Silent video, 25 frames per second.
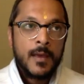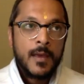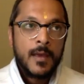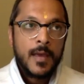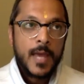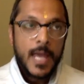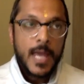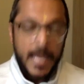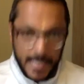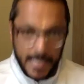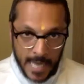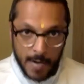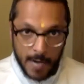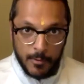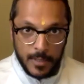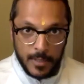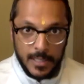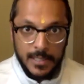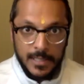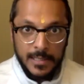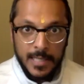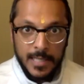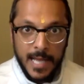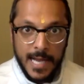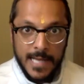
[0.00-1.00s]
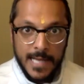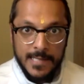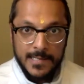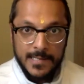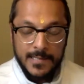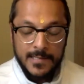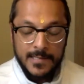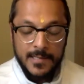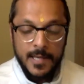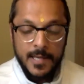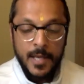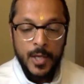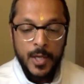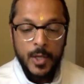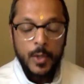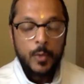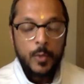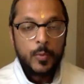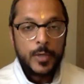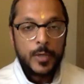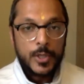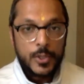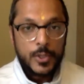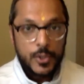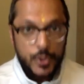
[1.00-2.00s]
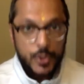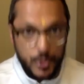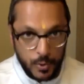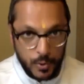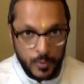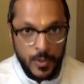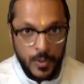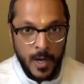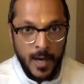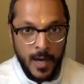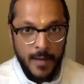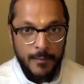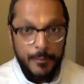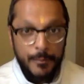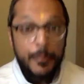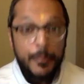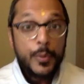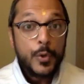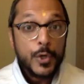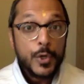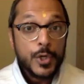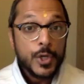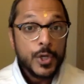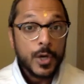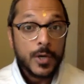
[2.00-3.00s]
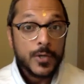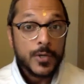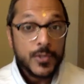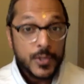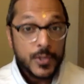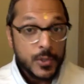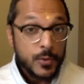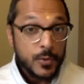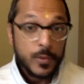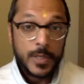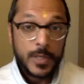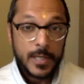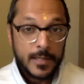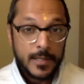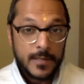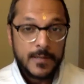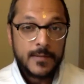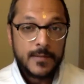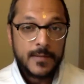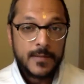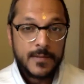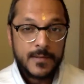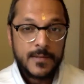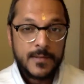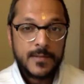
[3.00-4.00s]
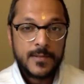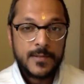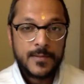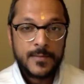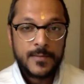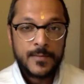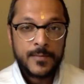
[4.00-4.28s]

in our class, we do not push our students.